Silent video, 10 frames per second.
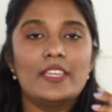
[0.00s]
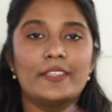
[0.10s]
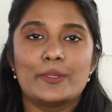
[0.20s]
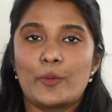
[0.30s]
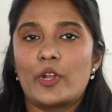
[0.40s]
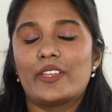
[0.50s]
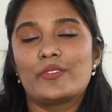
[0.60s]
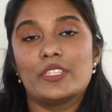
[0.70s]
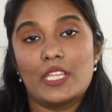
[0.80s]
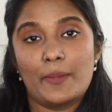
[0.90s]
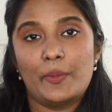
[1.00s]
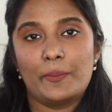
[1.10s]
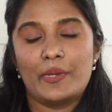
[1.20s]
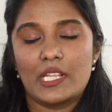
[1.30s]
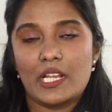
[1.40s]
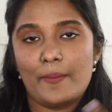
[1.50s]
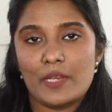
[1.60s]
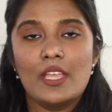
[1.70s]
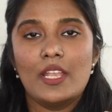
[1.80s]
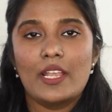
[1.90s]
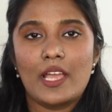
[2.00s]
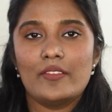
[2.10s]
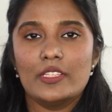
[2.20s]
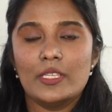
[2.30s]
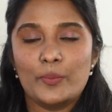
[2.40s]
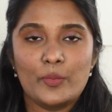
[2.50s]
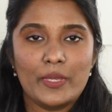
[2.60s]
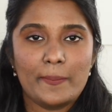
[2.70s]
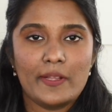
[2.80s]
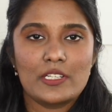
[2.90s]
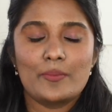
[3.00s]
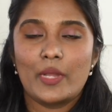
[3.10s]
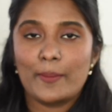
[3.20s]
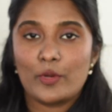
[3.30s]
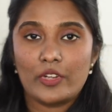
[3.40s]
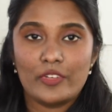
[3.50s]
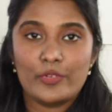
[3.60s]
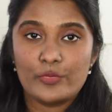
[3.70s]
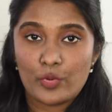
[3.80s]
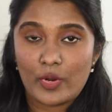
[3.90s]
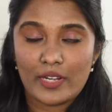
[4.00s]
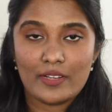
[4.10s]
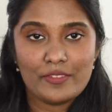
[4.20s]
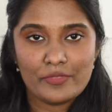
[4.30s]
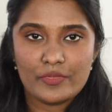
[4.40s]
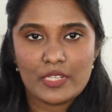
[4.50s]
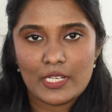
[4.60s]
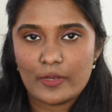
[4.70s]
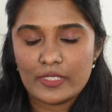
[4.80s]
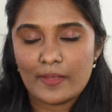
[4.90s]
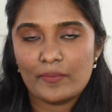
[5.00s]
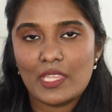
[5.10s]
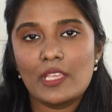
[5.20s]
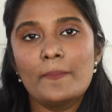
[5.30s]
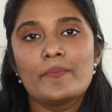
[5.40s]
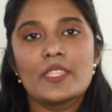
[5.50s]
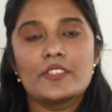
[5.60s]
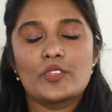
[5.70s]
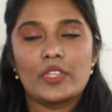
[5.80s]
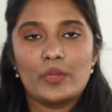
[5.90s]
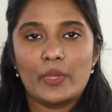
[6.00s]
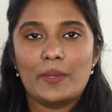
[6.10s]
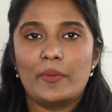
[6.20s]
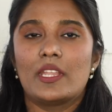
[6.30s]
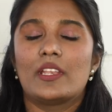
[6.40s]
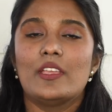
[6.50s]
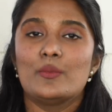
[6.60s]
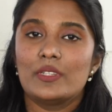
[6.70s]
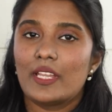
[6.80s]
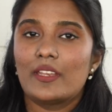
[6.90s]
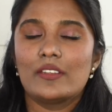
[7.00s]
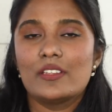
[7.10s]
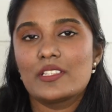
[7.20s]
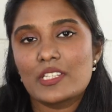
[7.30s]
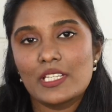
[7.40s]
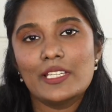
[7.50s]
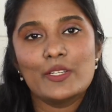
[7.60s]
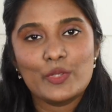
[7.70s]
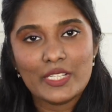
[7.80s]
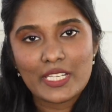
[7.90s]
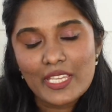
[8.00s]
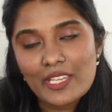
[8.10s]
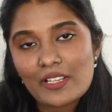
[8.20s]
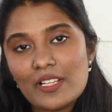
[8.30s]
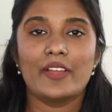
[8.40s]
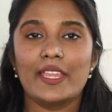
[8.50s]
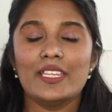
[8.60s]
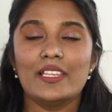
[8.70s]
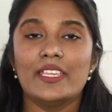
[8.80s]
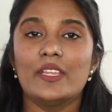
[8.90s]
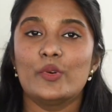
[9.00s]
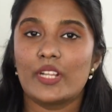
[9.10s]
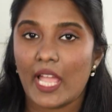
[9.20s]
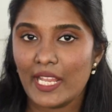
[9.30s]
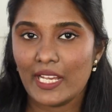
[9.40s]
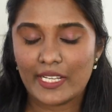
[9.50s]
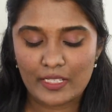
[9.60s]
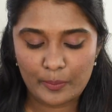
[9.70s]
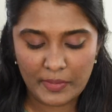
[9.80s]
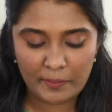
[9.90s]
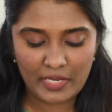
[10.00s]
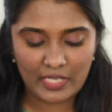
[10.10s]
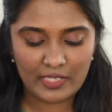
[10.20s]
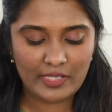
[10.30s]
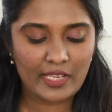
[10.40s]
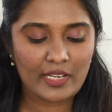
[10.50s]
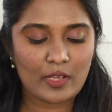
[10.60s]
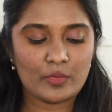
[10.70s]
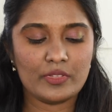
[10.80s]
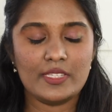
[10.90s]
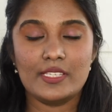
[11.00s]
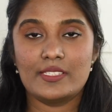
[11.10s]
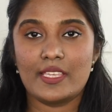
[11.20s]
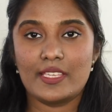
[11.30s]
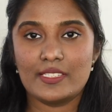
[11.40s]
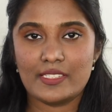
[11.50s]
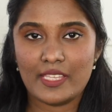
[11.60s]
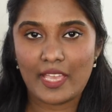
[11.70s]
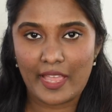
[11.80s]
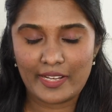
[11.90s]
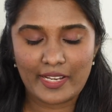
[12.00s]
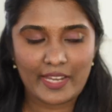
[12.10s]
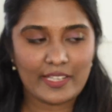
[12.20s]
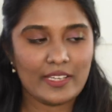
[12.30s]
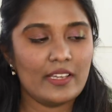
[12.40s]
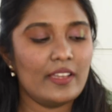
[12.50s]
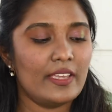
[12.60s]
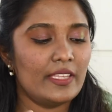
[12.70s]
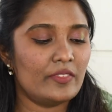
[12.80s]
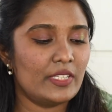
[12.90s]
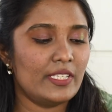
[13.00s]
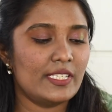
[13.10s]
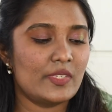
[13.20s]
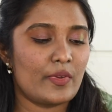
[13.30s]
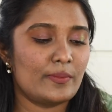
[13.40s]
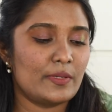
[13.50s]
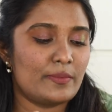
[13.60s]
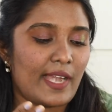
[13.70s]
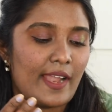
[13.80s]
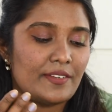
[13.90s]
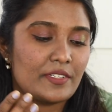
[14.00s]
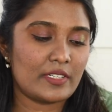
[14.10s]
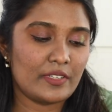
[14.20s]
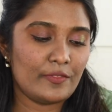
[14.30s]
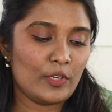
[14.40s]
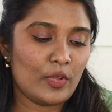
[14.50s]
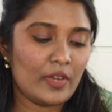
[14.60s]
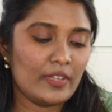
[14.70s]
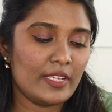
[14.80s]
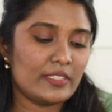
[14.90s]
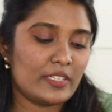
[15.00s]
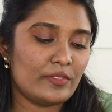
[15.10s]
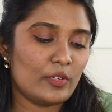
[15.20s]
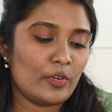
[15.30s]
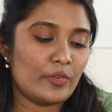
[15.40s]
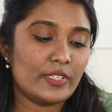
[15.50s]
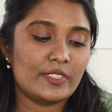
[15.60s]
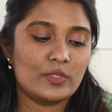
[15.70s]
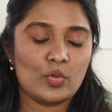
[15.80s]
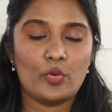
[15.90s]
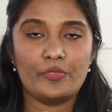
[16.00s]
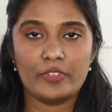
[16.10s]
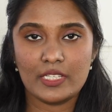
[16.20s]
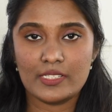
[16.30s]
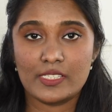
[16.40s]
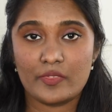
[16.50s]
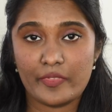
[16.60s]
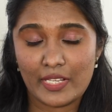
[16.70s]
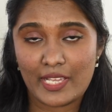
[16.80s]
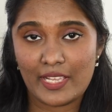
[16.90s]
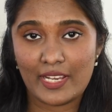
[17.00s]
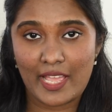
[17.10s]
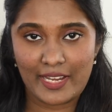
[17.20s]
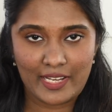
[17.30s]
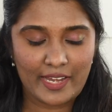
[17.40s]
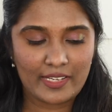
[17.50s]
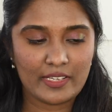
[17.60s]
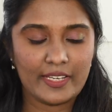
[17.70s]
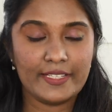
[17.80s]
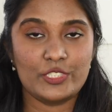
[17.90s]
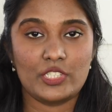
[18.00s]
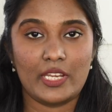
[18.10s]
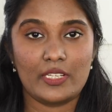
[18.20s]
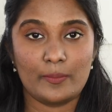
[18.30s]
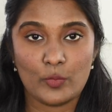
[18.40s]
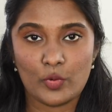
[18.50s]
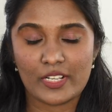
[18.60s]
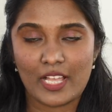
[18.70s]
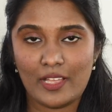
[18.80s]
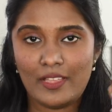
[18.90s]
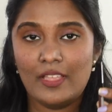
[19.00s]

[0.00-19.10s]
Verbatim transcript: In the product you pick paniklam. Now pick panrappa I bought it for four hundred fifteen or something. So you wait panina you will get it in a really good deal. Finally, or eyeliner pick panirundhen. Now this is the eyeliner. It's from the brand Revlon. It's Revlon So Fierce Vinyl Eyeliner in shade Mocha.